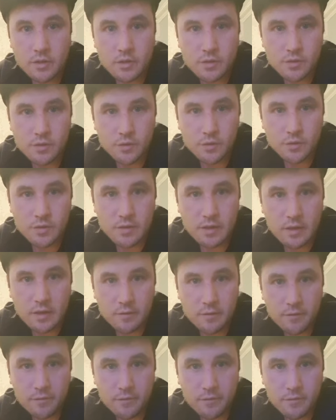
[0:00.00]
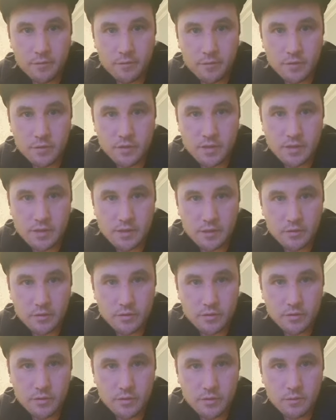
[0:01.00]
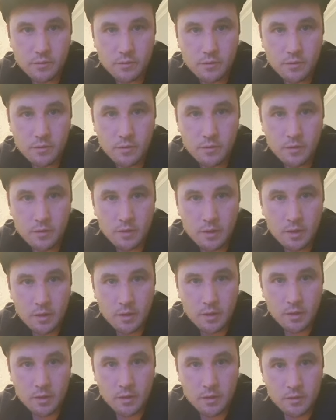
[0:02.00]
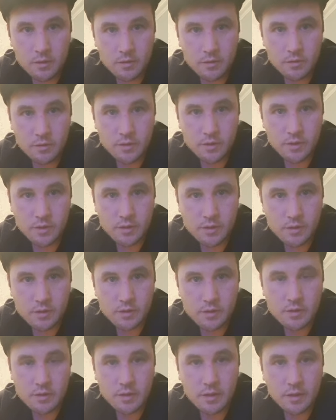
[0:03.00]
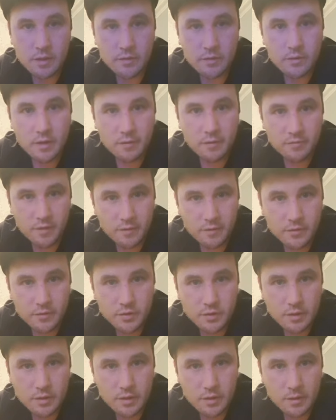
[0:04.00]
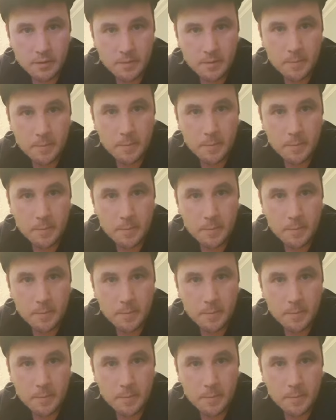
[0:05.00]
Cheers, Joseph. Cheers, Andrew. Cheers, UK Fly Fisher.